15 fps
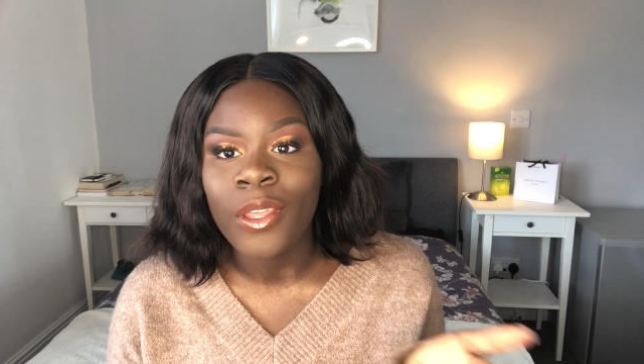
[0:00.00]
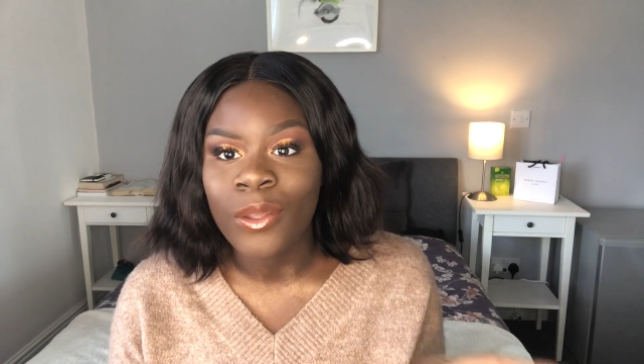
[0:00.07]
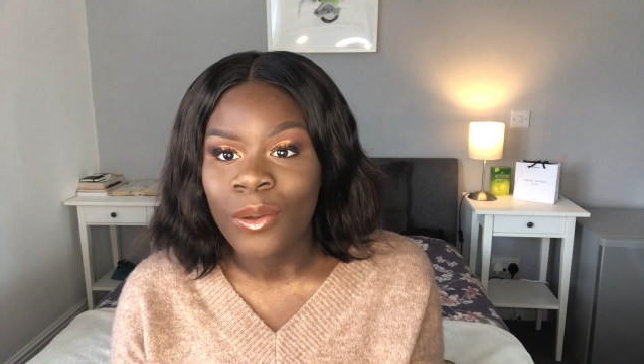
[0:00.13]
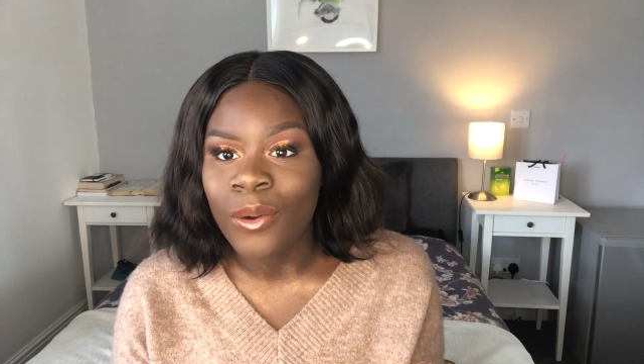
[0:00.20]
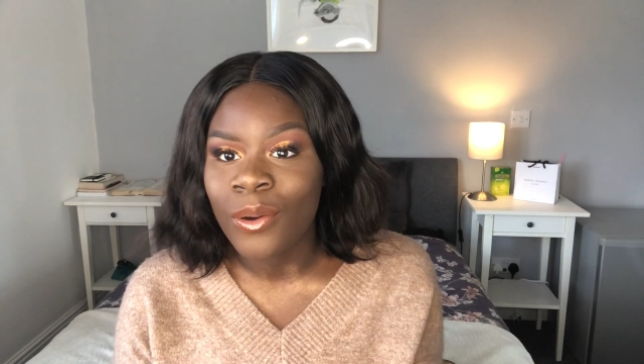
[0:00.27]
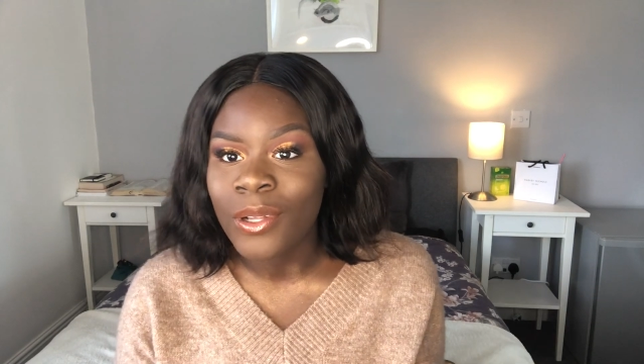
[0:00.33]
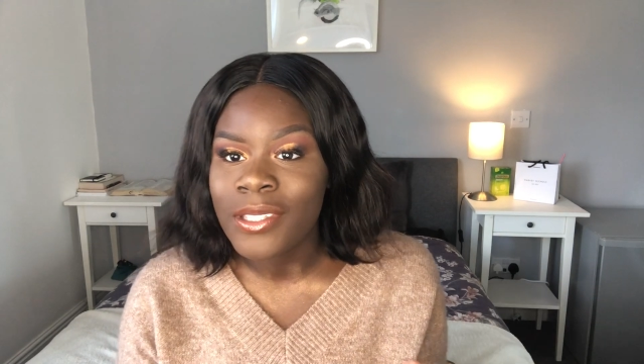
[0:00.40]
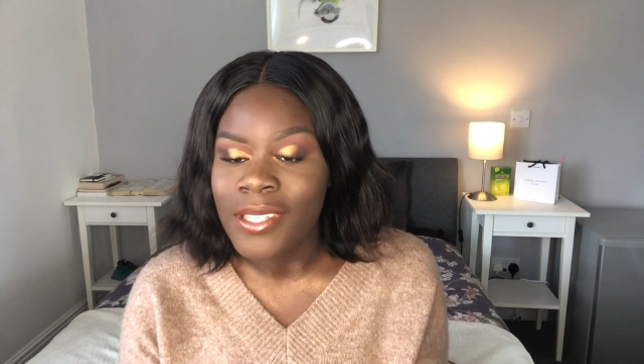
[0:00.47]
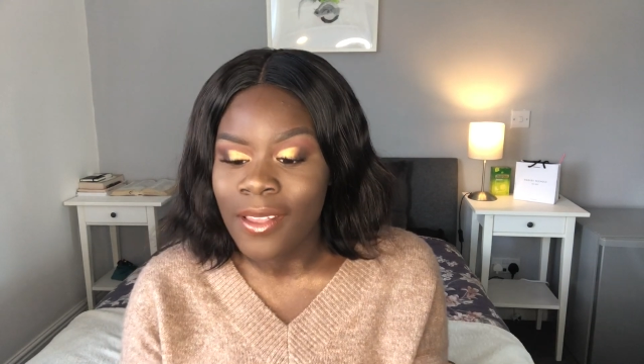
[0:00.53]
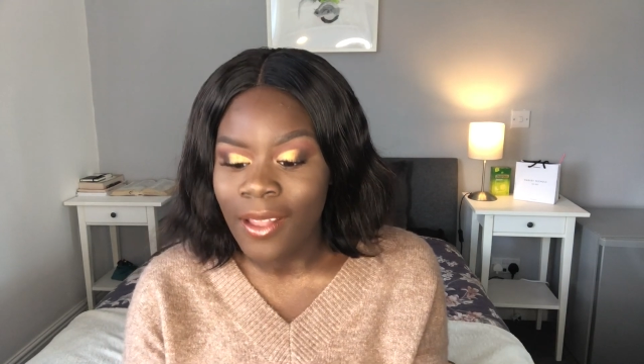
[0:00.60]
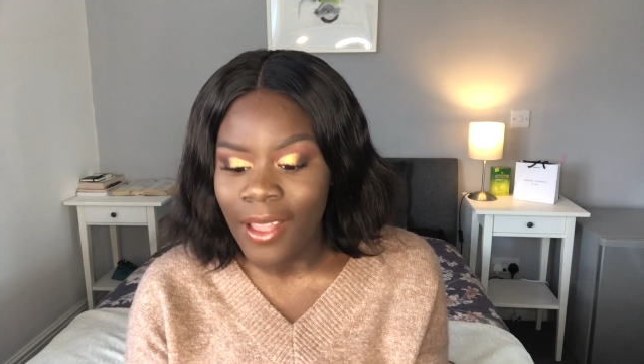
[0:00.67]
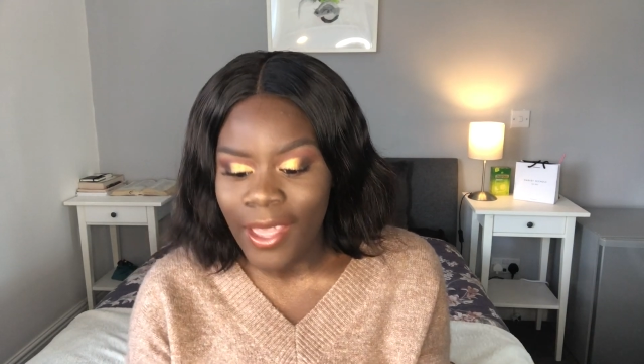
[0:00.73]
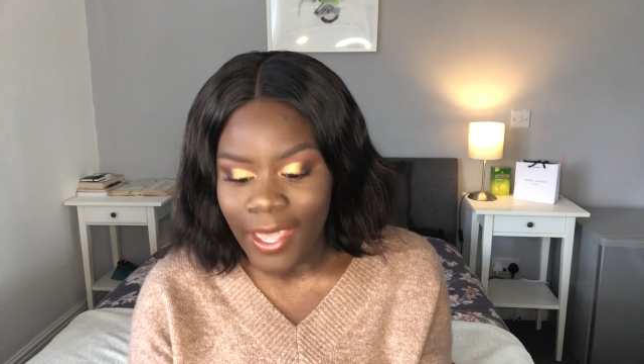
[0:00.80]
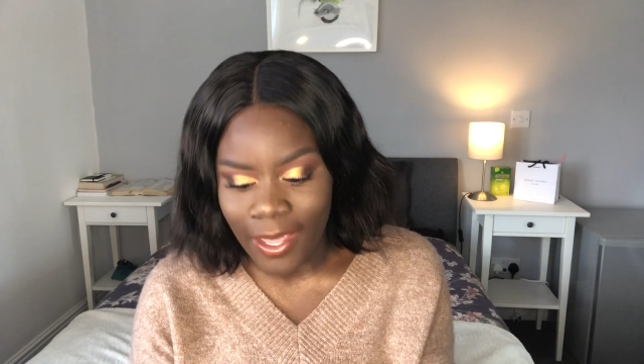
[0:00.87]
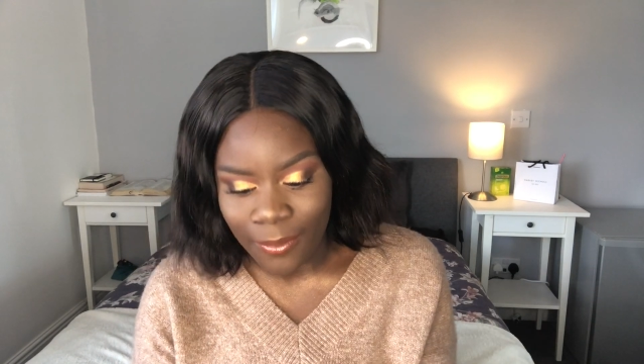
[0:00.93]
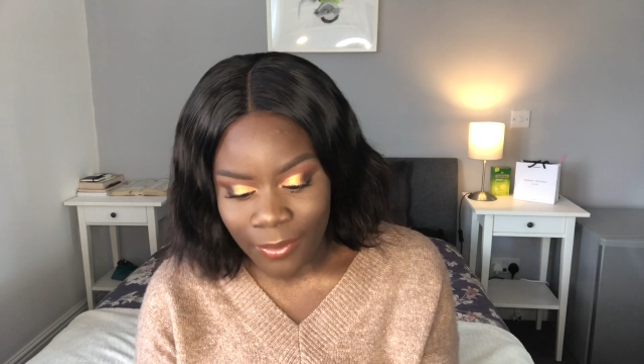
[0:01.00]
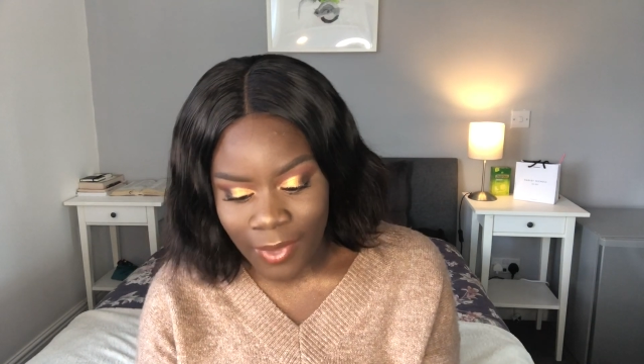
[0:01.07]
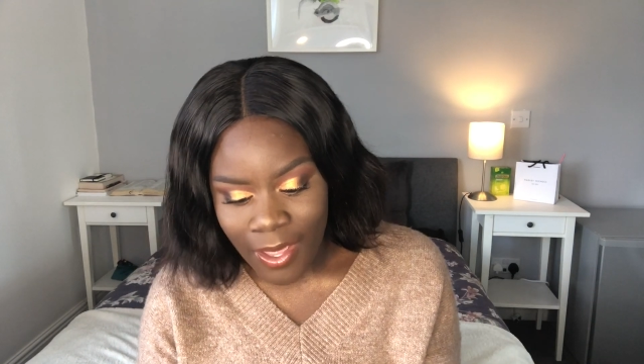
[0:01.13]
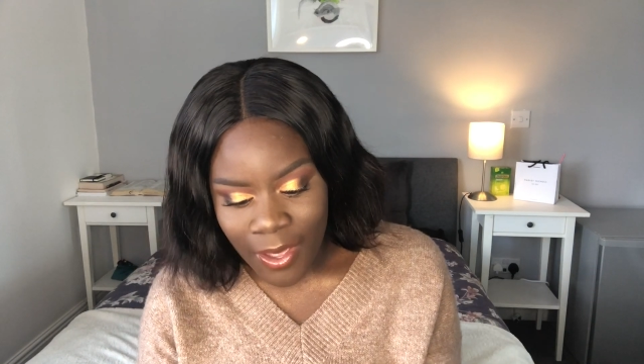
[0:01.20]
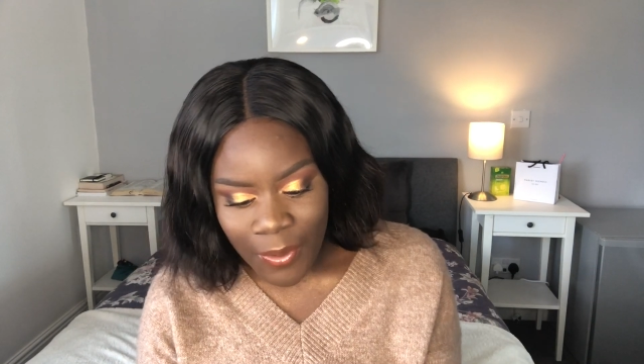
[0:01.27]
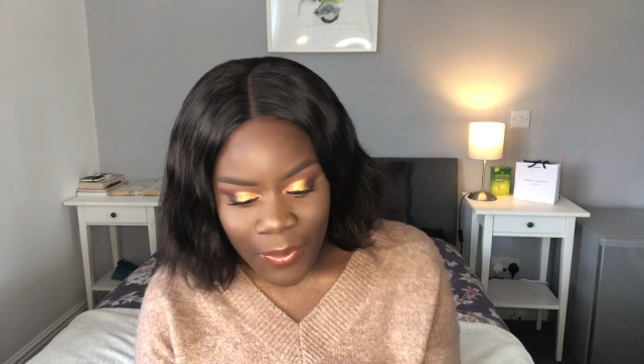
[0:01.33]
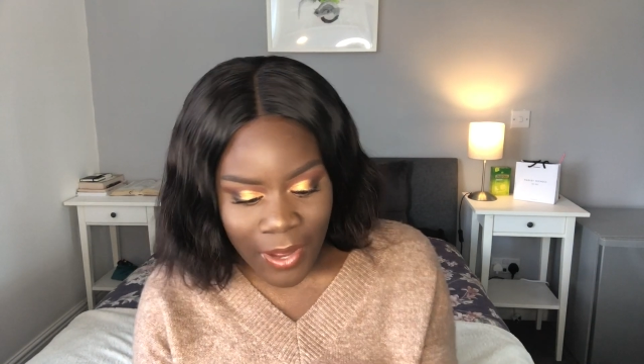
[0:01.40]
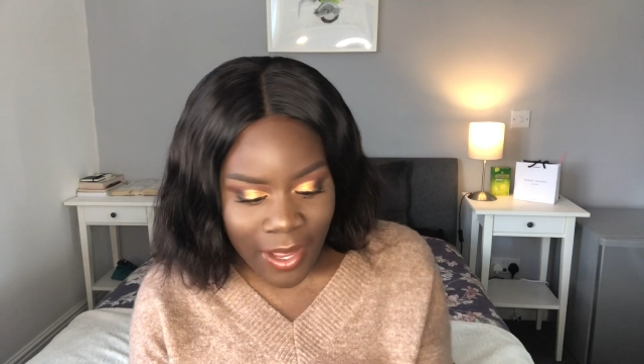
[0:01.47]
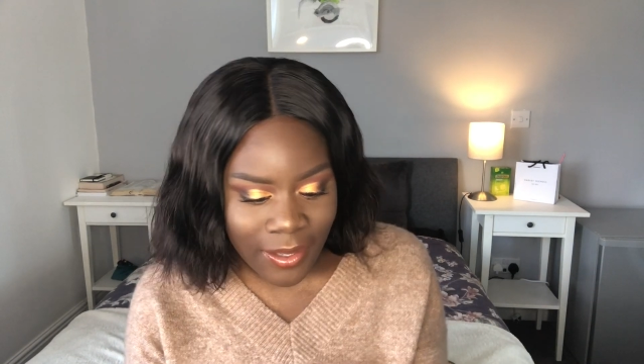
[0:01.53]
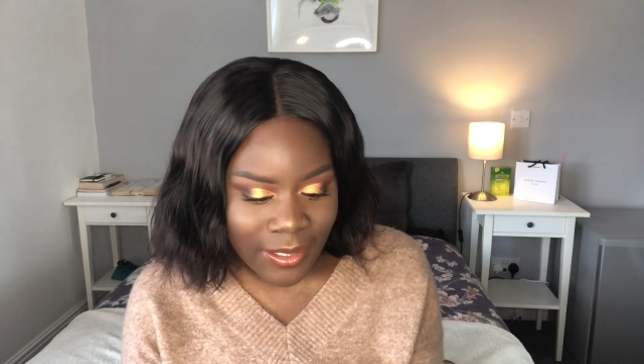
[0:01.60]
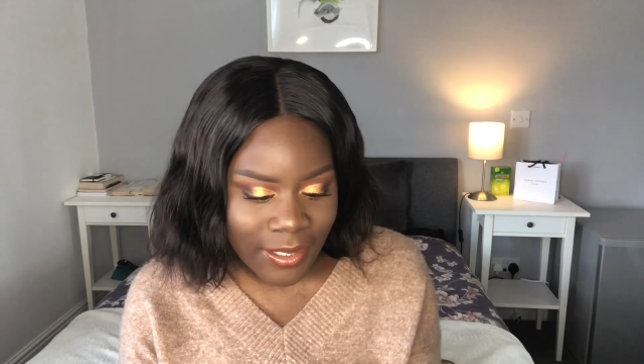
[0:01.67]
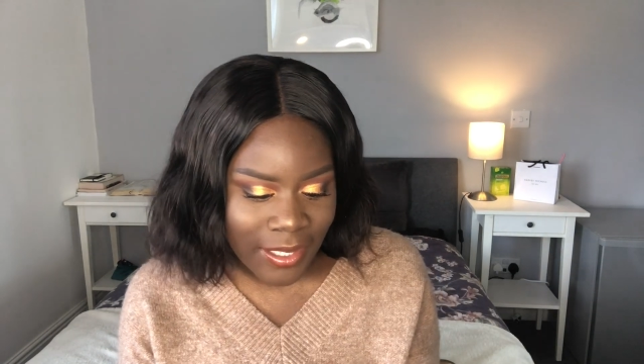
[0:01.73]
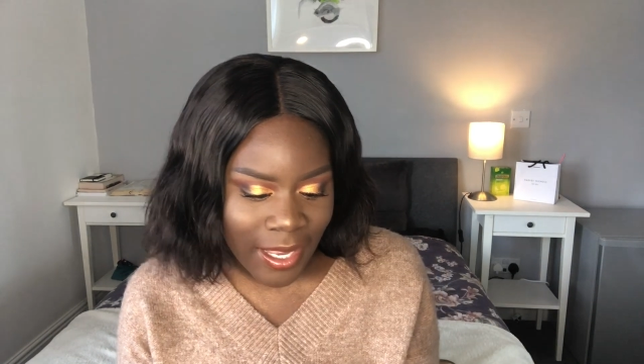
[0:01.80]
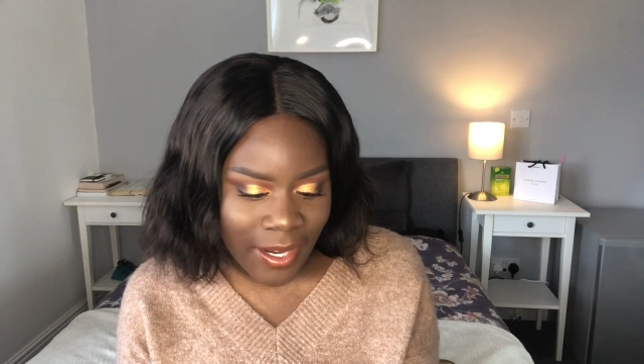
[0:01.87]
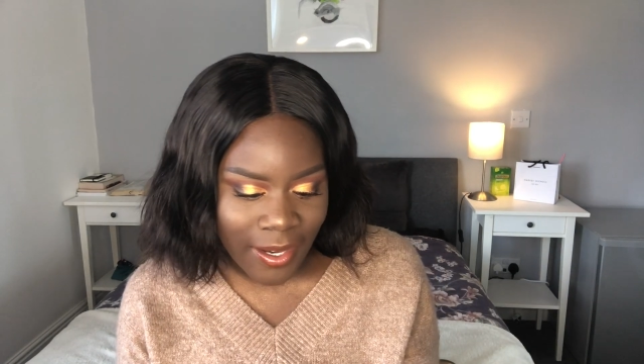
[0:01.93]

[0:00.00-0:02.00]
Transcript: your time. What else did I